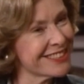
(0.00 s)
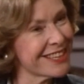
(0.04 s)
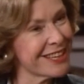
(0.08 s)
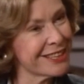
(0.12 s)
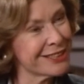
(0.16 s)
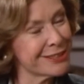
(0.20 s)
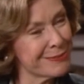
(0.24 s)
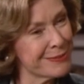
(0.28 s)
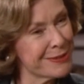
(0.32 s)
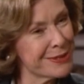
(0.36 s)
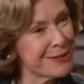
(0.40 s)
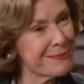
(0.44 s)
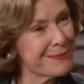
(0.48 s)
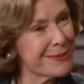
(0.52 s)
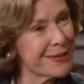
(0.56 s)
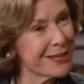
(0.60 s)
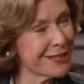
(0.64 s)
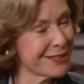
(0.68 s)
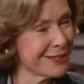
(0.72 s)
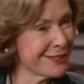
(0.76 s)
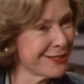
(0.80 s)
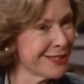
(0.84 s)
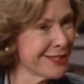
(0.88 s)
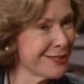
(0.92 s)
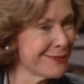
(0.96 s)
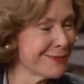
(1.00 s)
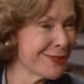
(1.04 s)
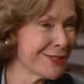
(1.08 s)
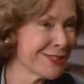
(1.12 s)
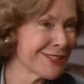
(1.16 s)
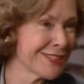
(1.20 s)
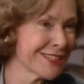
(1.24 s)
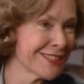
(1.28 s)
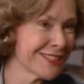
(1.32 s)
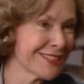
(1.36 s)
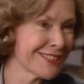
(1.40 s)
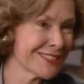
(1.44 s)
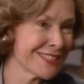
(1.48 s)
That's been my dream
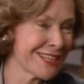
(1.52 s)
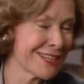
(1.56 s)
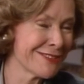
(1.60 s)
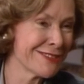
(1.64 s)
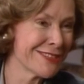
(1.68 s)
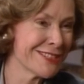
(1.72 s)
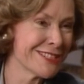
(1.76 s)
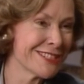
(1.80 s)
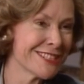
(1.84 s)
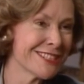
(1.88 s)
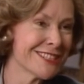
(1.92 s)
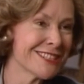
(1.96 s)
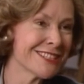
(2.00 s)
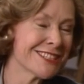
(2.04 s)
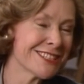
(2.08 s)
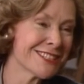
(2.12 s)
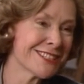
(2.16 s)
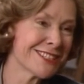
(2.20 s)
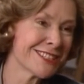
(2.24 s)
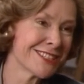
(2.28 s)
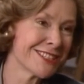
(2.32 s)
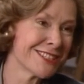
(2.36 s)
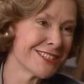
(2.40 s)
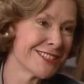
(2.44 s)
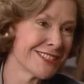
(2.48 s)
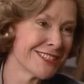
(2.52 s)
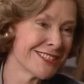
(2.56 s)
ever since it started.